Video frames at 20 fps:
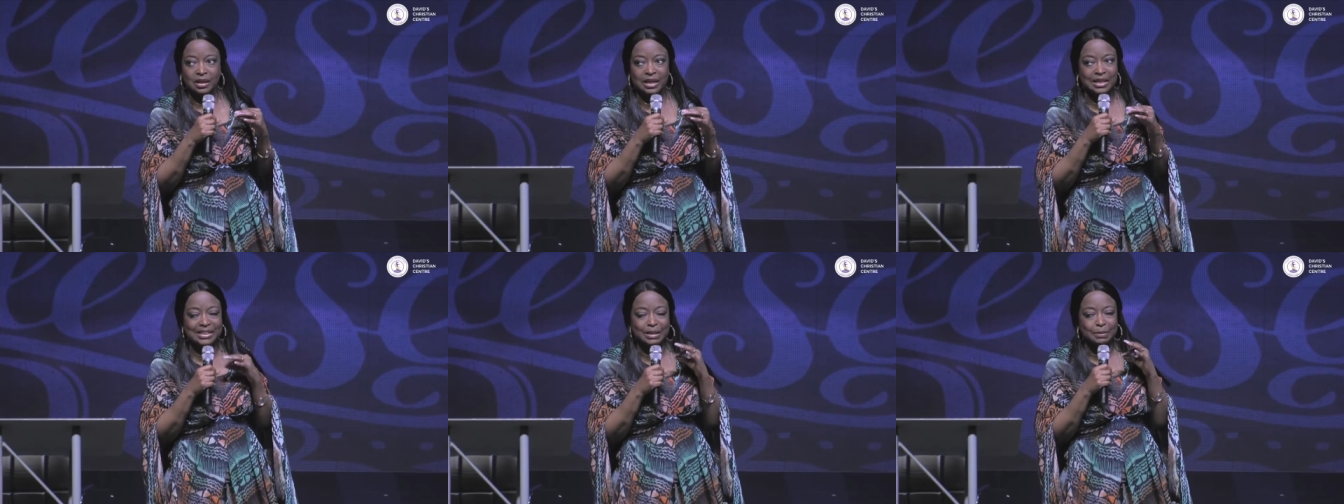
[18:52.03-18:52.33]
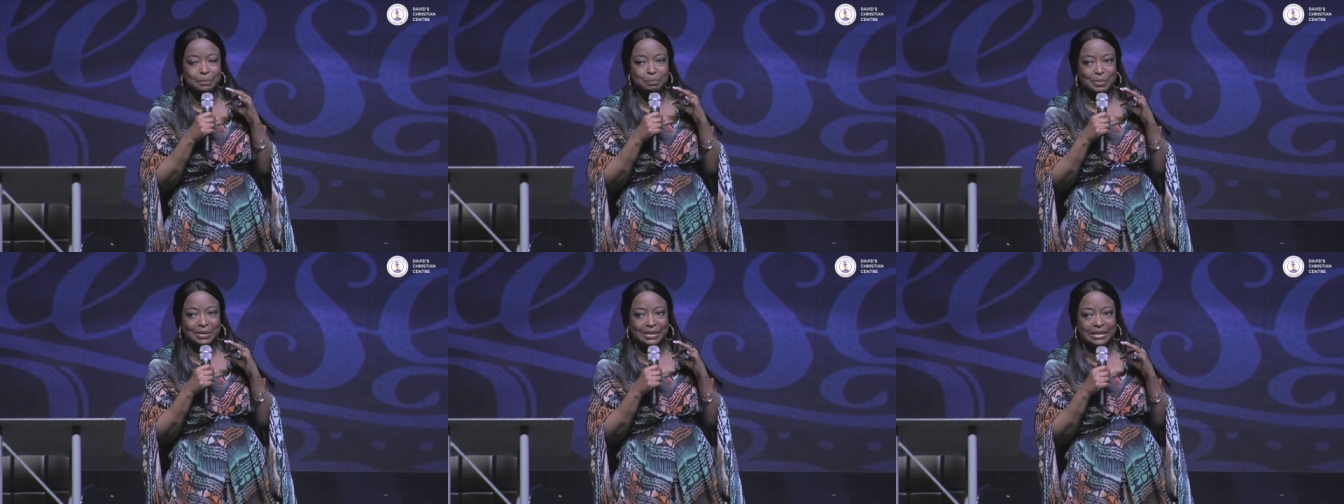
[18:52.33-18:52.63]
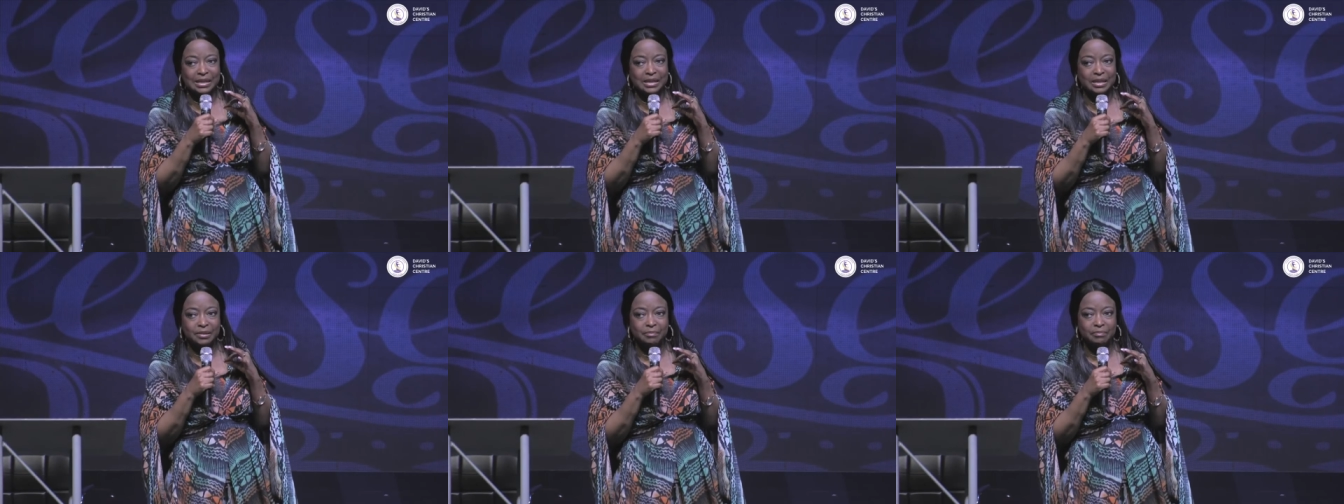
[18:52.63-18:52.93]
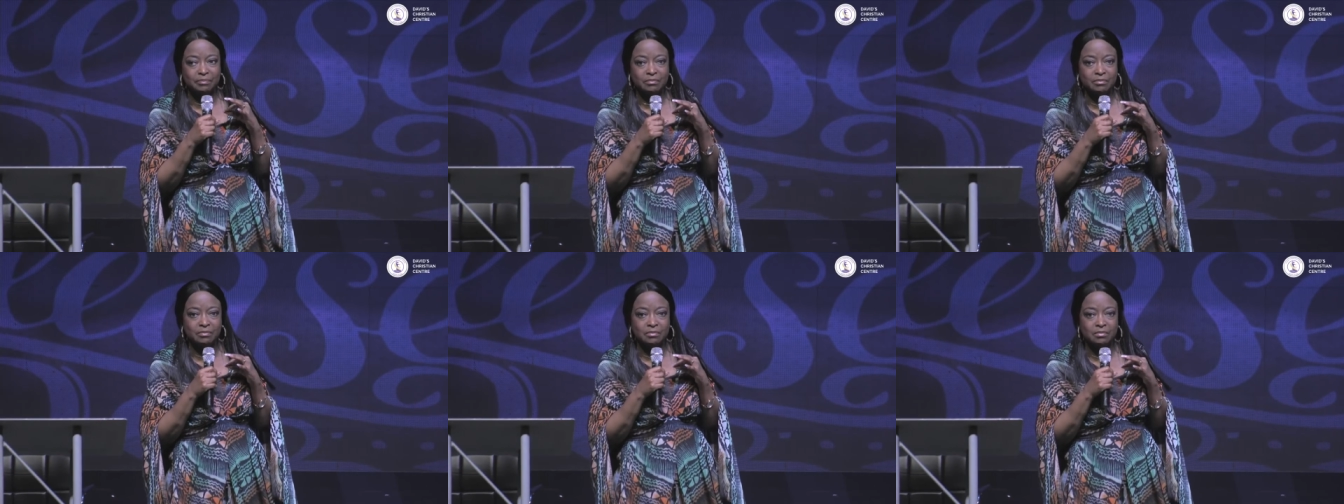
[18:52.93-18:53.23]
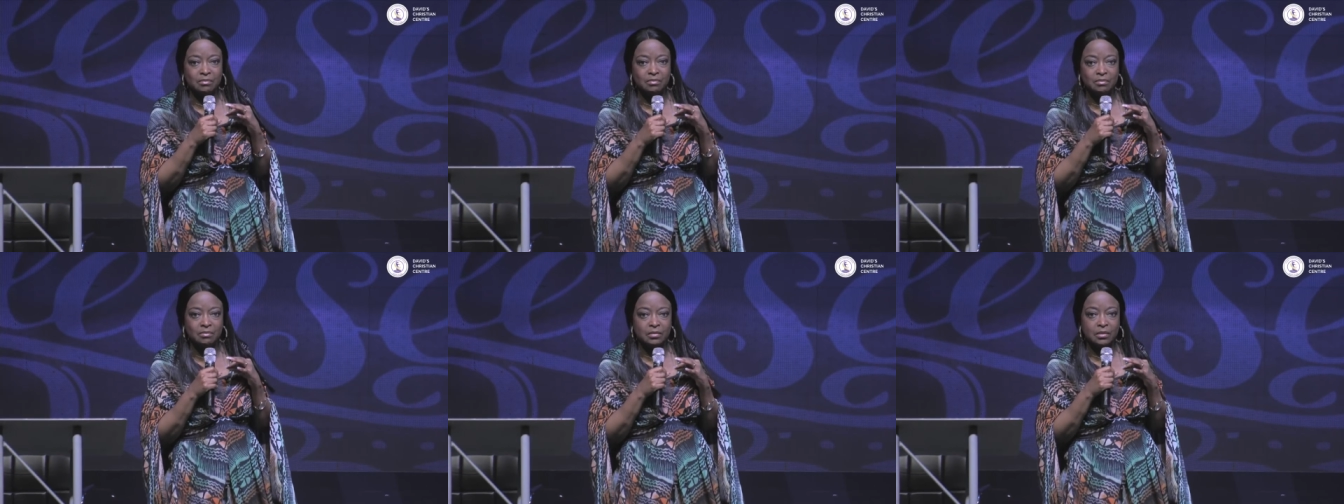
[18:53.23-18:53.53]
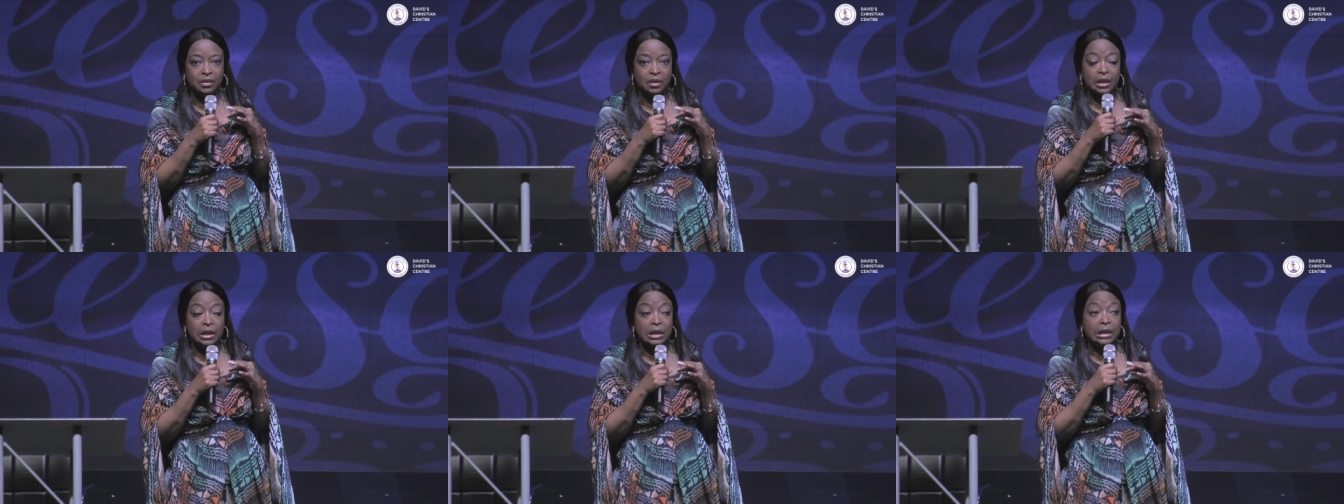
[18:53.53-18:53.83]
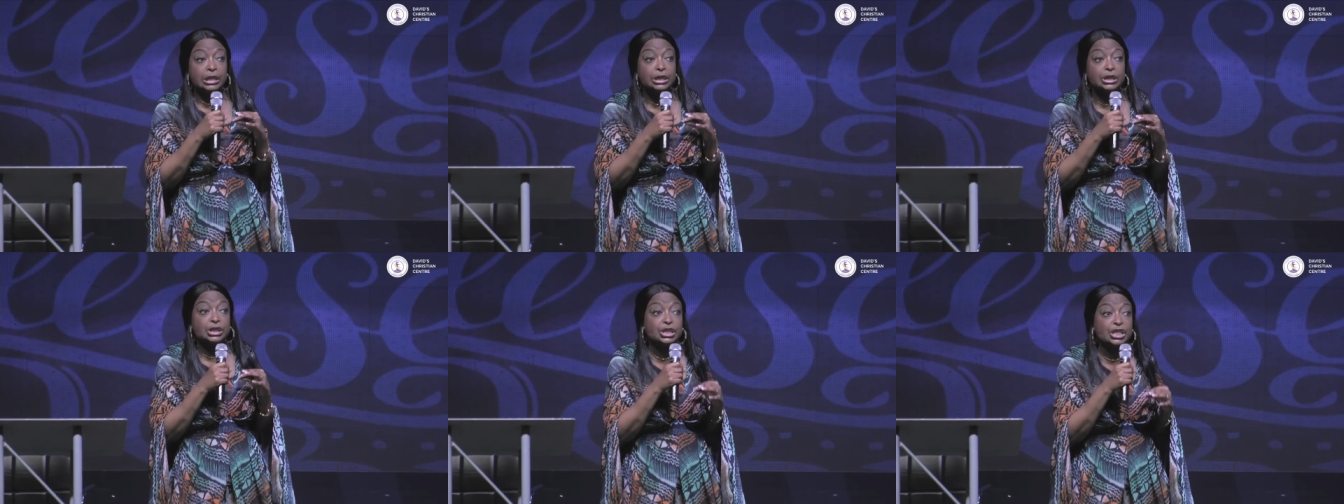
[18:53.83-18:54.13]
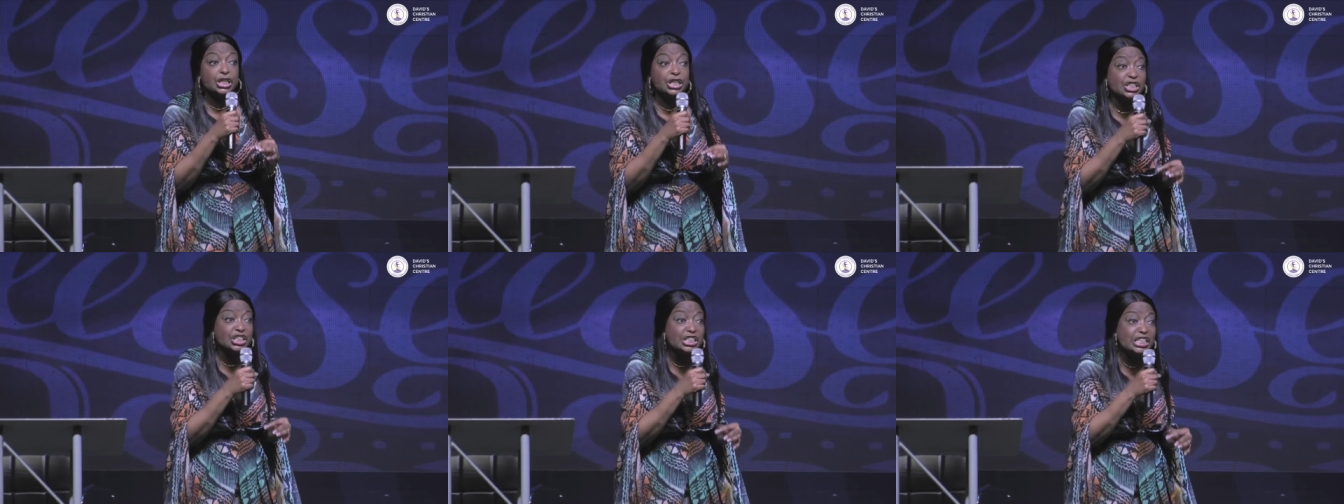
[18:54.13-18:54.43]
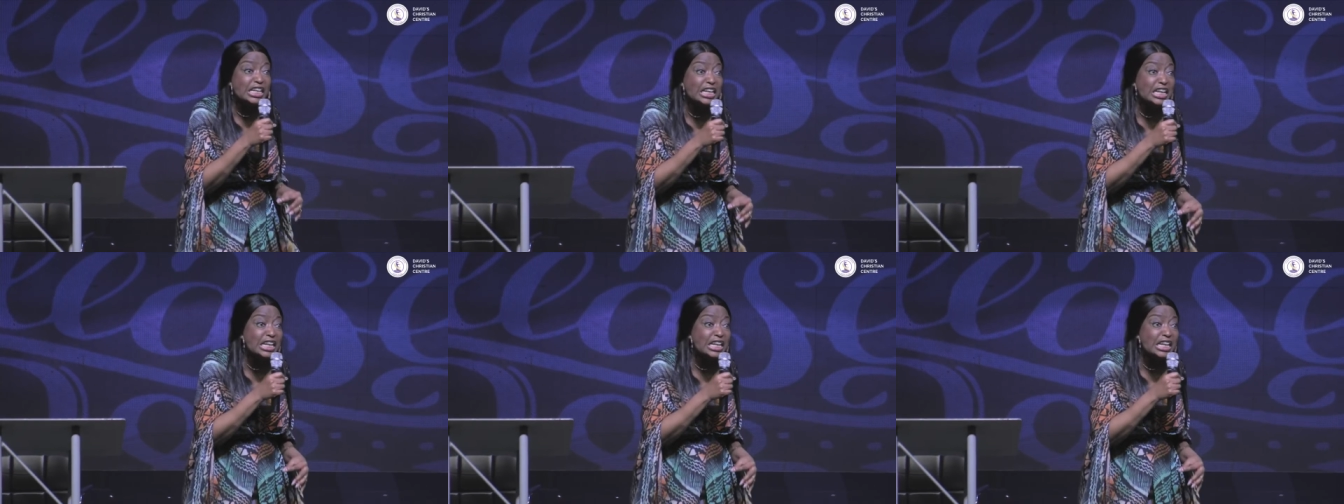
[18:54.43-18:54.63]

He didn't pity him. Jesus,